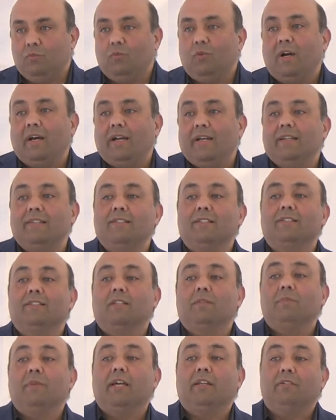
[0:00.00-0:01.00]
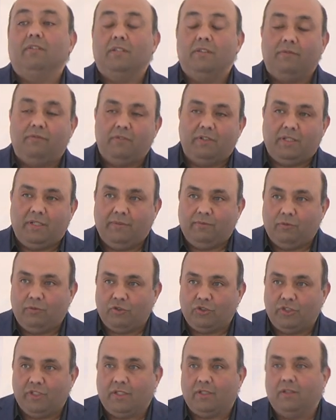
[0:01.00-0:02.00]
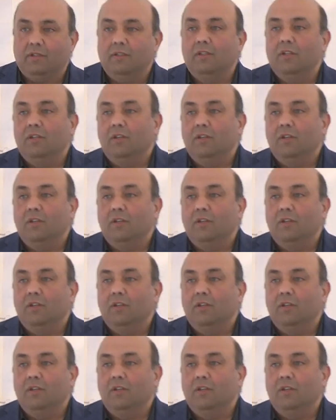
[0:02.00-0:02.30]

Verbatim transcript: Why does it matter differently for Shia?